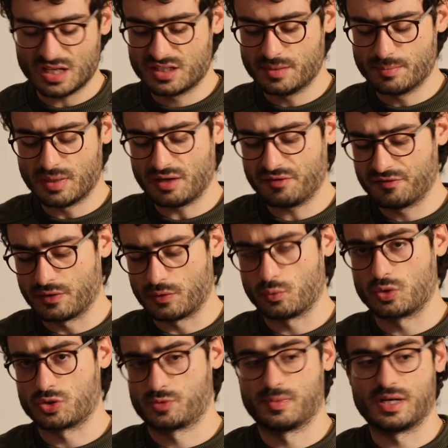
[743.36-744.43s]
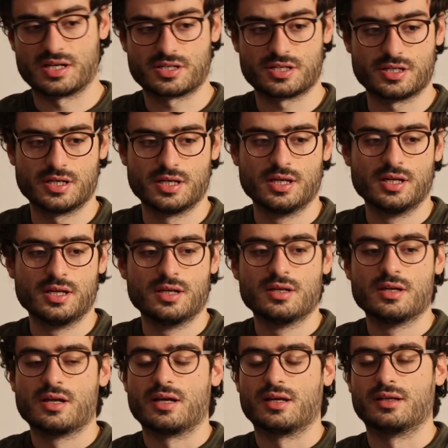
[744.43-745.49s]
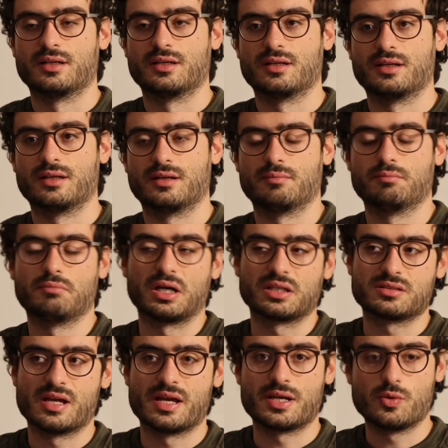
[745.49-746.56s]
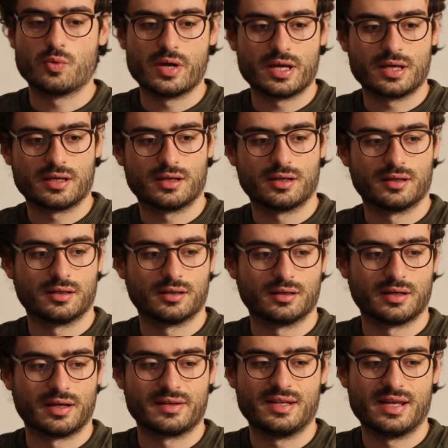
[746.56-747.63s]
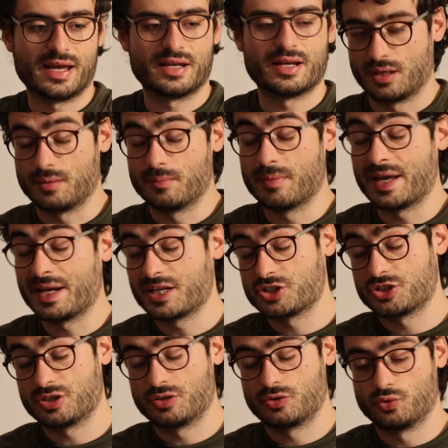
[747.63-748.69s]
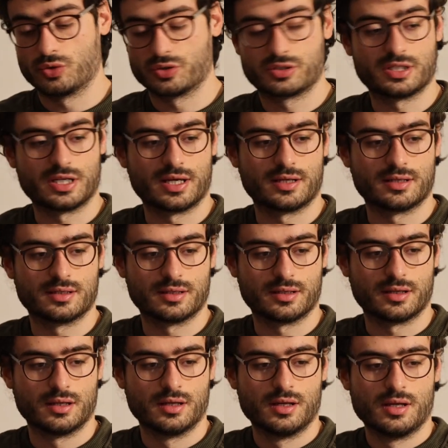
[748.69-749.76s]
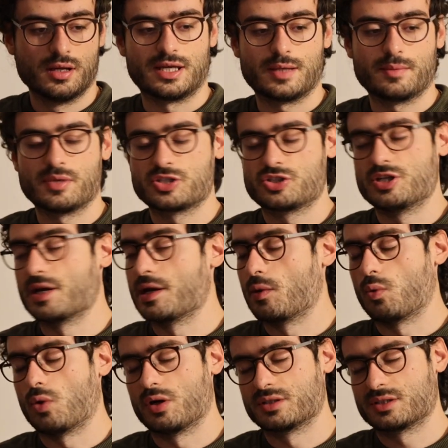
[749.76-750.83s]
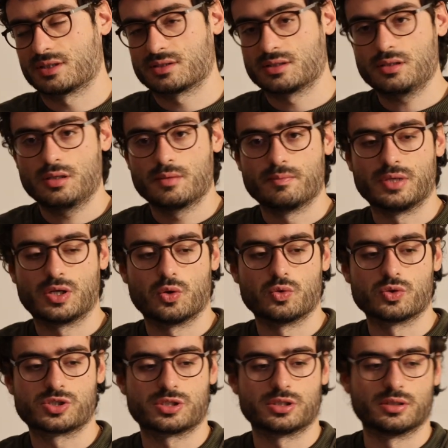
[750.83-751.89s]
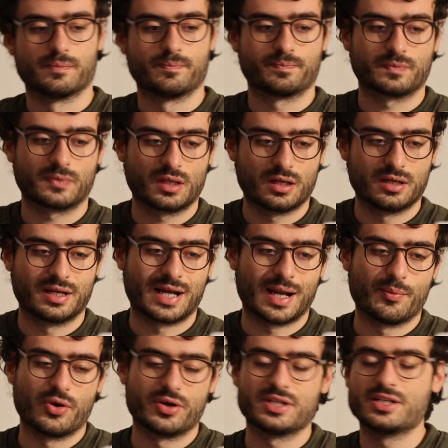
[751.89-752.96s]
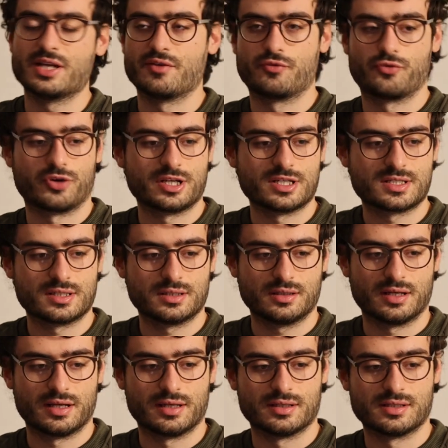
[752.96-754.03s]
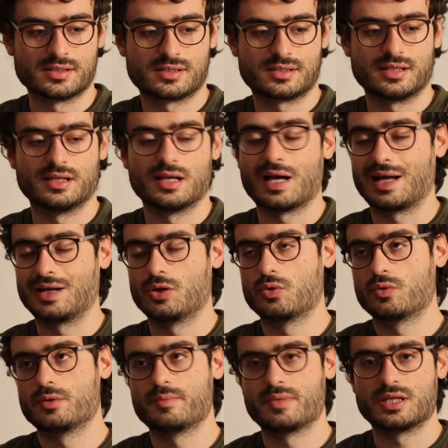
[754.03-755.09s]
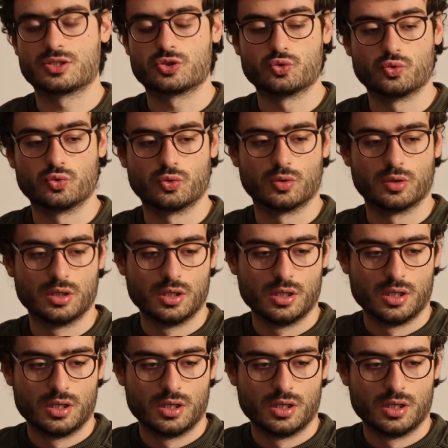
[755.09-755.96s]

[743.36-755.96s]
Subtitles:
The buffer was busy, but anyway at the end I managed to obtain the image that I wanted, because the camera didn't freeze and still allowed me to